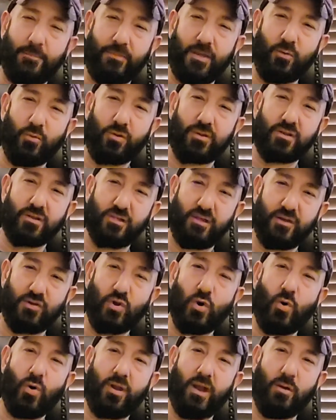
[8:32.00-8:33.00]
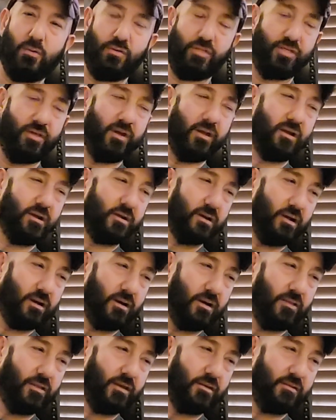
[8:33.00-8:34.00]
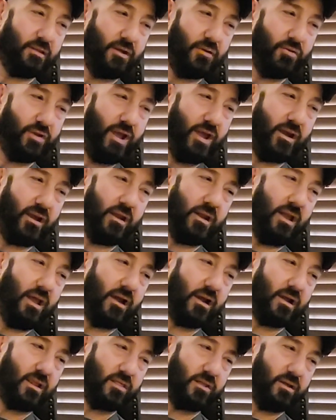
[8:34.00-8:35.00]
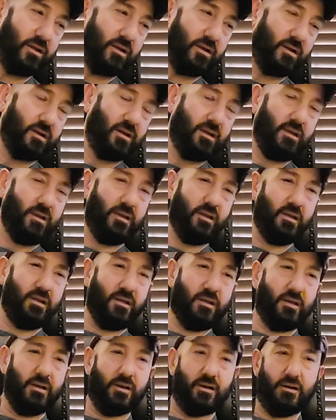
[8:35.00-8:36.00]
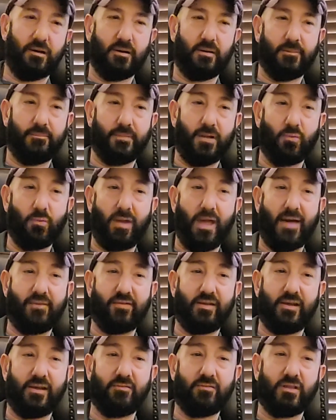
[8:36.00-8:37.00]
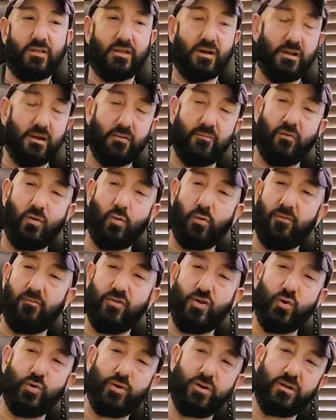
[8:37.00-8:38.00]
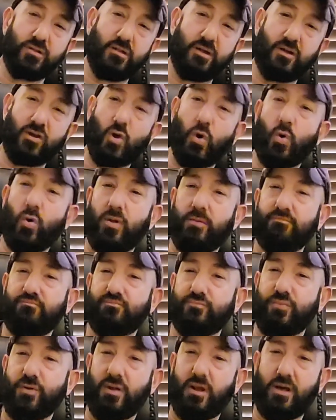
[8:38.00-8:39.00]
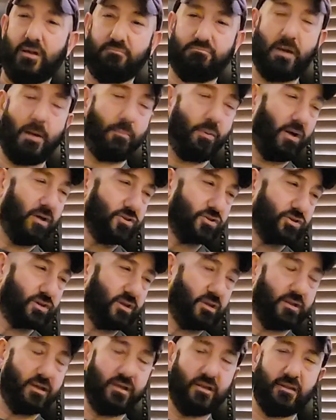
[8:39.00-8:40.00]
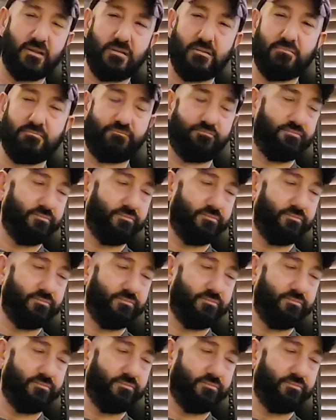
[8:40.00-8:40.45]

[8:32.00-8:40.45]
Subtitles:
up there with Glengoyne, I would think. They're neck and neck, I think. And we haven't even done a review on the Glengoyne, but I probably should have did